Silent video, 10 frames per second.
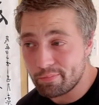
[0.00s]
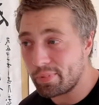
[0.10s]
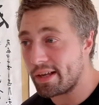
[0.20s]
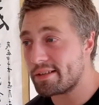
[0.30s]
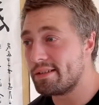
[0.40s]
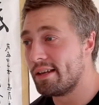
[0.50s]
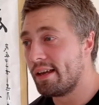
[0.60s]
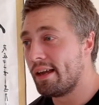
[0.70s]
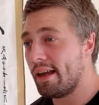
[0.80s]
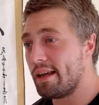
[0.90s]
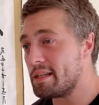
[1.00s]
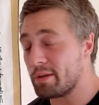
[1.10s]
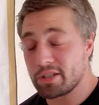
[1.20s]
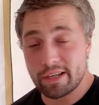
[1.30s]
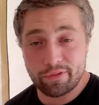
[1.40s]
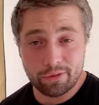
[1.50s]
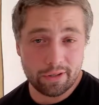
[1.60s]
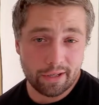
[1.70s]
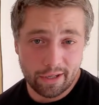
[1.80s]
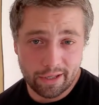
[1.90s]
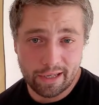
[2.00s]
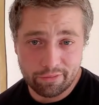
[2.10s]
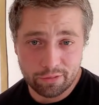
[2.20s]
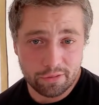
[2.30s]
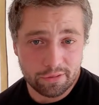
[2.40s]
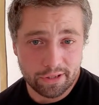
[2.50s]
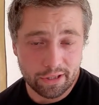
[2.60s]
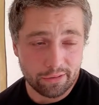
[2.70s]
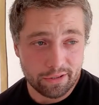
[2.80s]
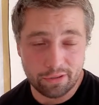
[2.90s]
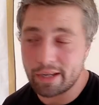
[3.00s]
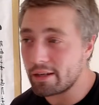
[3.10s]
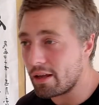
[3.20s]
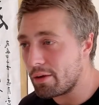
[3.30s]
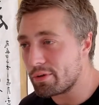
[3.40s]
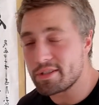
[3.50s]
but especially if you're at a high level, and you're like, I want to